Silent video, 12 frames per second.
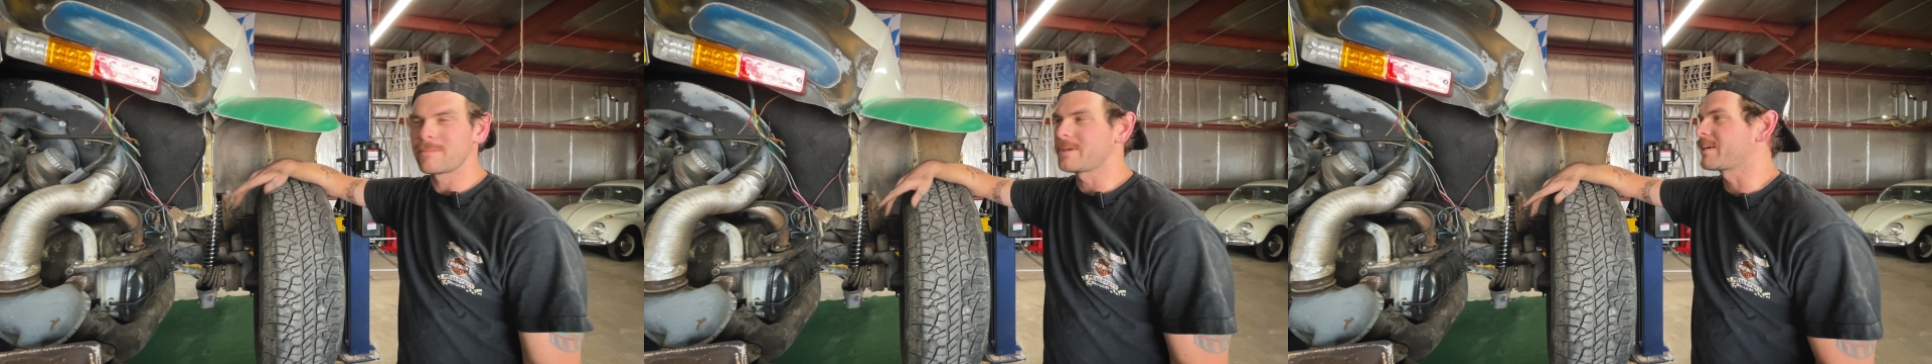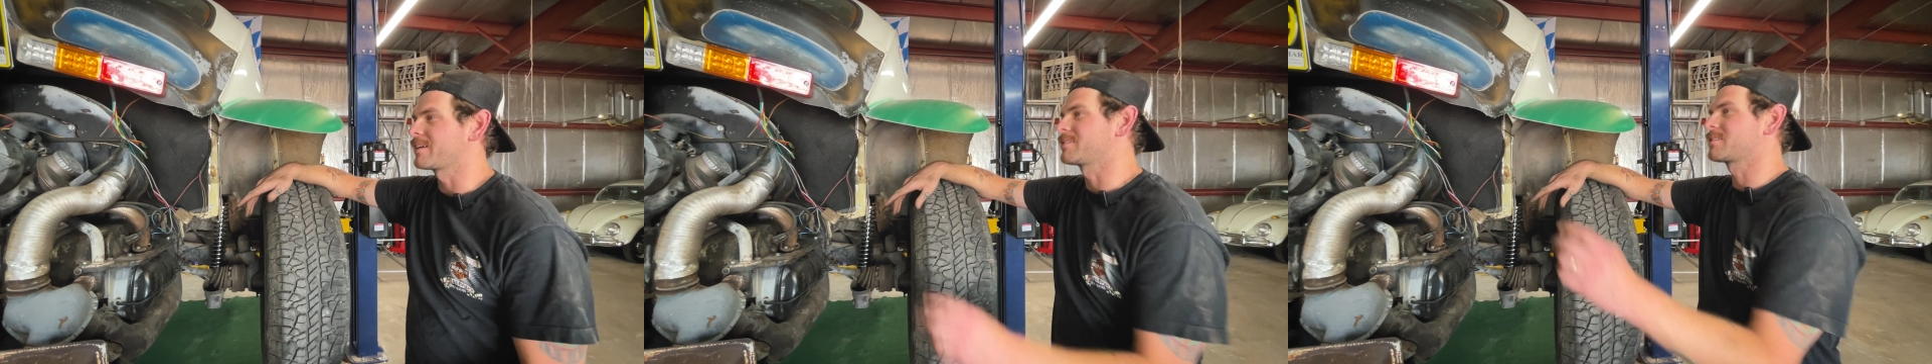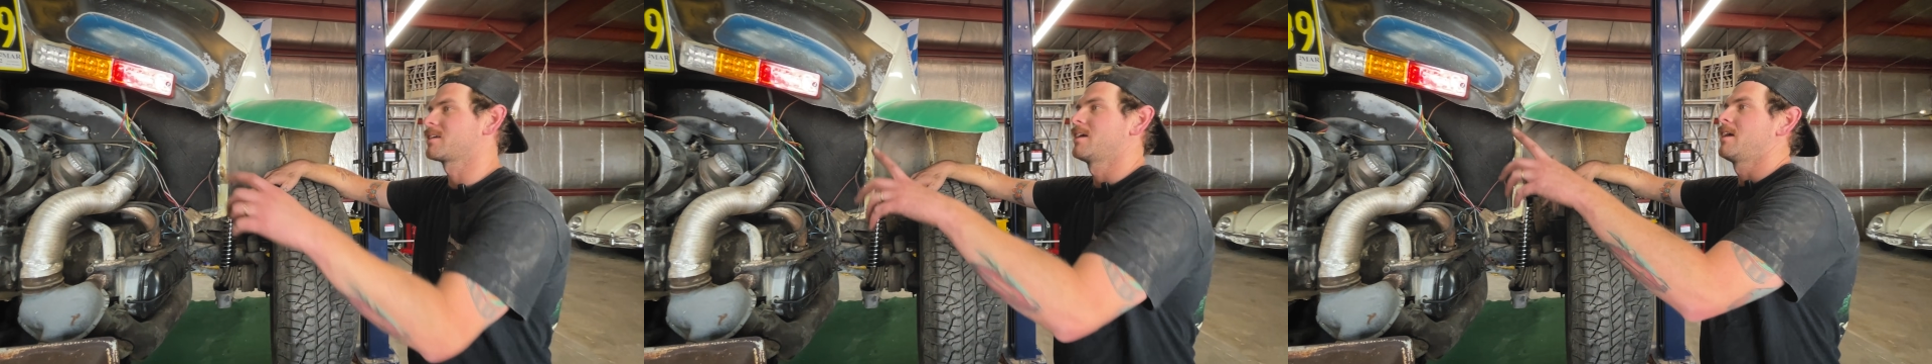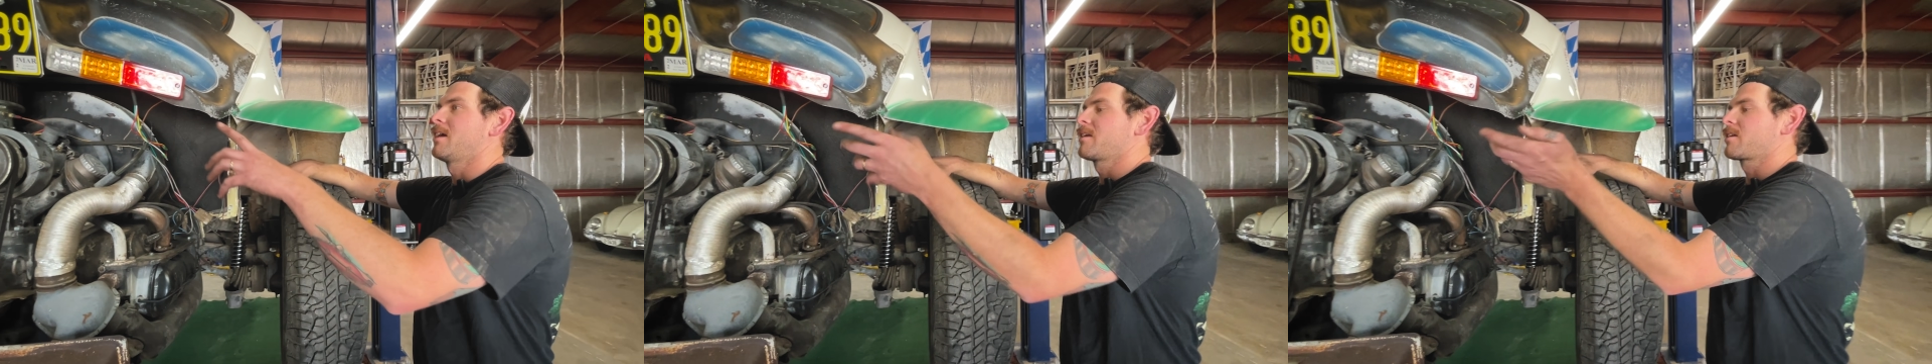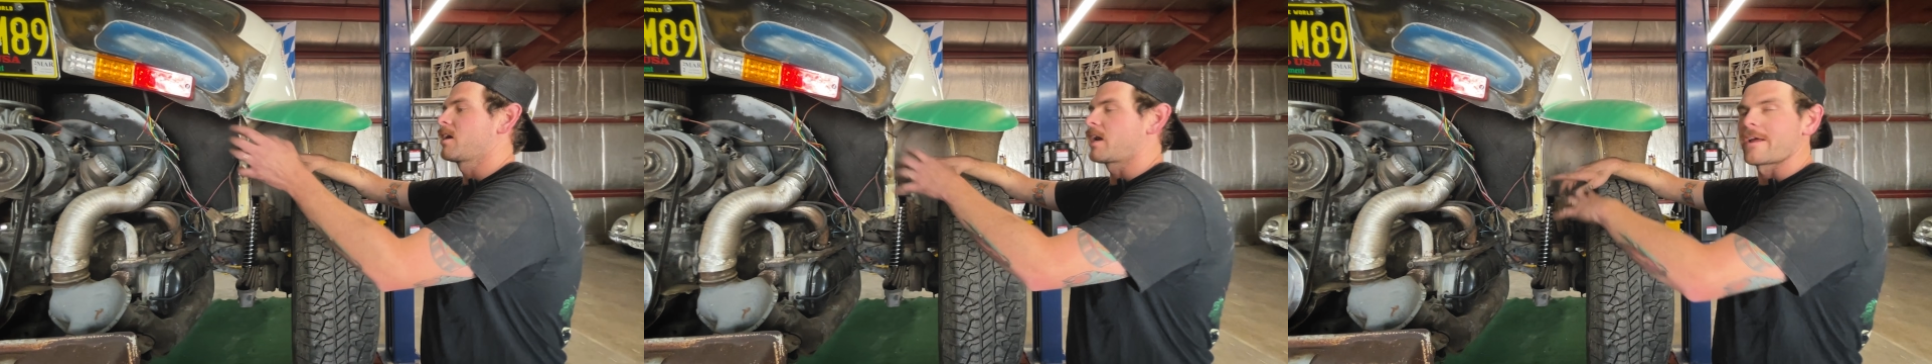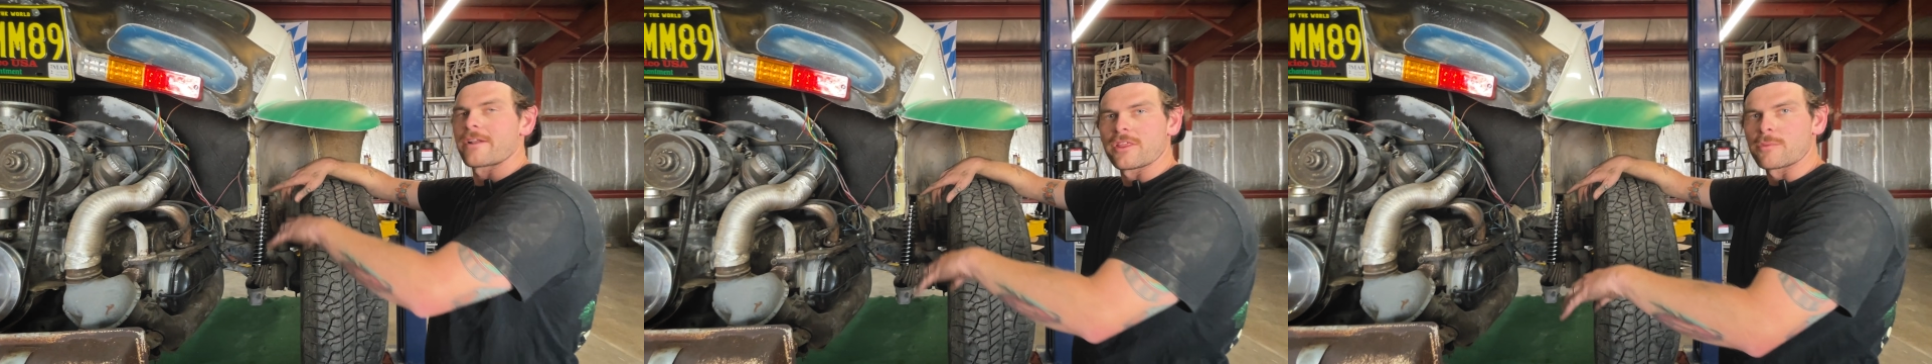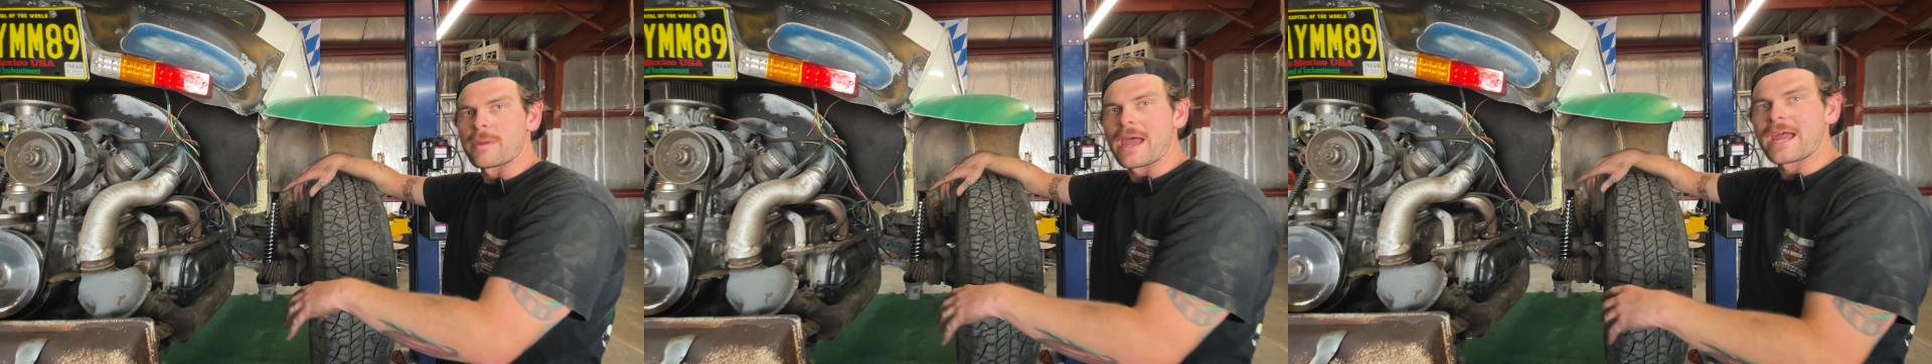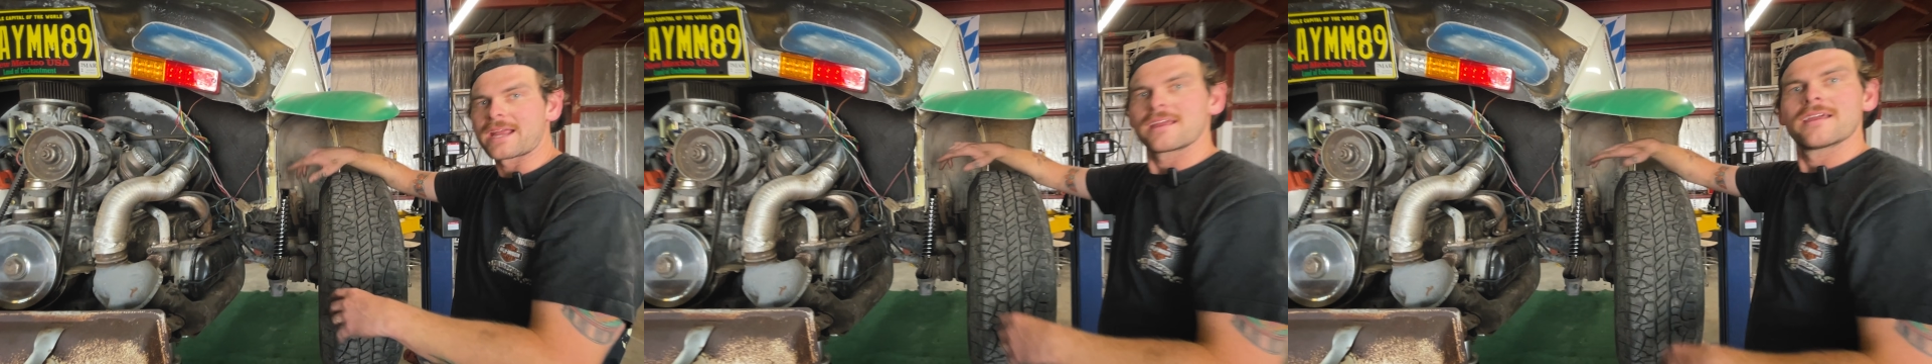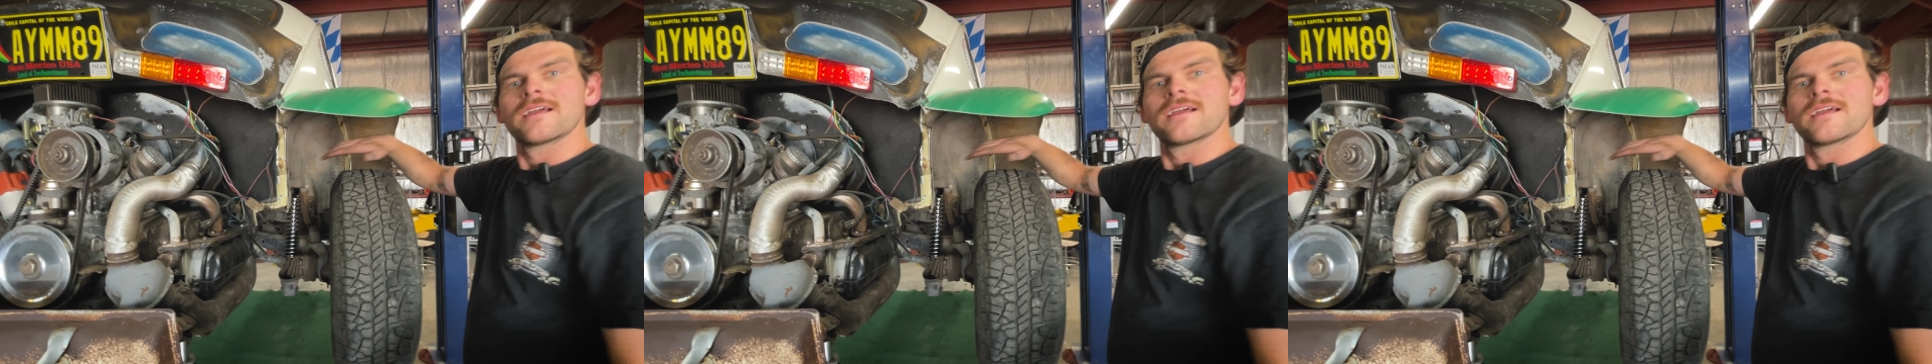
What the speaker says: because cut out all the back.